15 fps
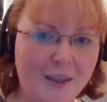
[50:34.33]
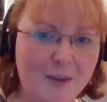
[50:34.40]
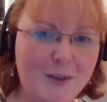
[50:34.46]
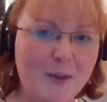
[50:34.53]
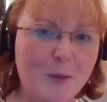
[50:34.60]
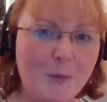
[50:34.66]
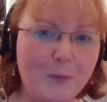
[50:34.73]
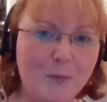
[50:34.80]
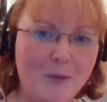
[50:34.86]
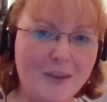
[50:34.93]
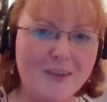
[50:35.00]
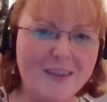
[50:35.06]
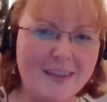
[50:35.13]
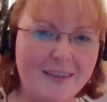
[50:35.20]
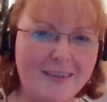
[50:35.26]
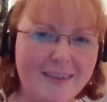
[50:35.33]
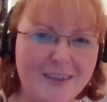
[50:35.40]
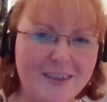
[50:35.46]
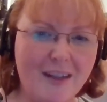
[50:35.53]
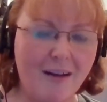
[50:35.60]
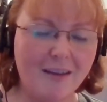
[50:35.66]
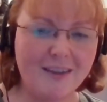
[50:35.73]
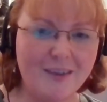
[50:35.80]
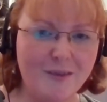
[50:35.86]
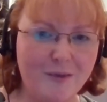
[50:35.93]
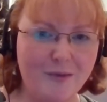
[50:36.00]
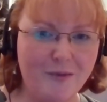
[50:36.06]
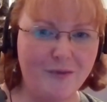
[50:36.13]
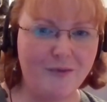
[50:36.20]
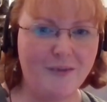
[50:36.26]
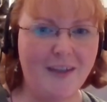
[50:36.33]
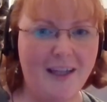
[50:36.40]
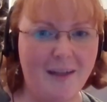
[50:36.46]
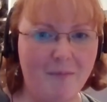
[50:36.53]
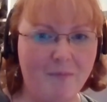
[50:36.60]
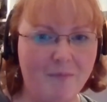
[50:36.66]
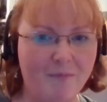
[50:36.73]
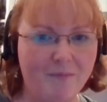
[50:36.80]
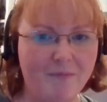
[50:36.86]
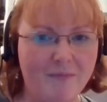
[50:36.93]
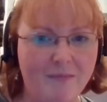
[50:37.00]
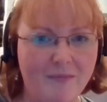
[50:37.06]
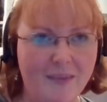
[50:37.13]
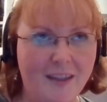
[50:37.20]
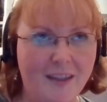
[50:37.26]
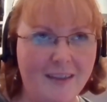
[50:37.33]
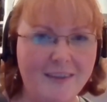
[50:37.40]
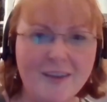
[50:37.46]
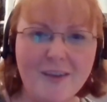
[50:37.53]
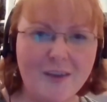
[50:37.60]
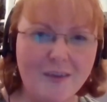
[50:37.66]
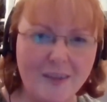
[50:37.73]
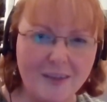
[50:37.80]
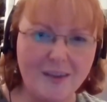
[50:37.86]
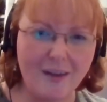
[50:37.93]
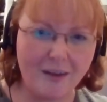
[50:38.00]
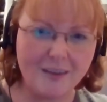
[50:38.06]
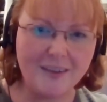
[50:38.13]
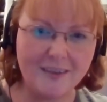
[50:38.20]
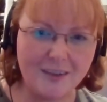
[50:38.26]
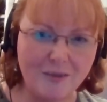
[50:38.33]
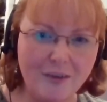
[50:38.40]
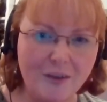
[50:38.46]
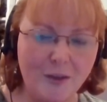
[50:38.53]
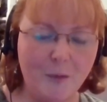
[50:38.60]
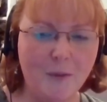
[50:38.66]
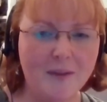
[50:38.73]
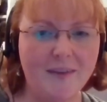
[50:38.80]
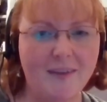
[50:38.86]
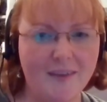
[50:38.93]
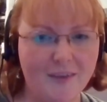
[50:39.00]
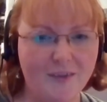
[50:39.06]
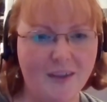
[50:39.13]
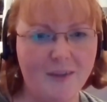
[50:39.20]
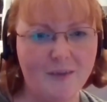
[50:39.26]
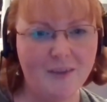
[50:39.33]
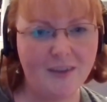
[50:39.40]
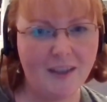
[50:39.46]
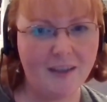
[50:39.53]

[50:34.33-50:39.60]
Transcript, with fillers: So okay. there's there's lots of um, there's there's lots of different nuances around. I,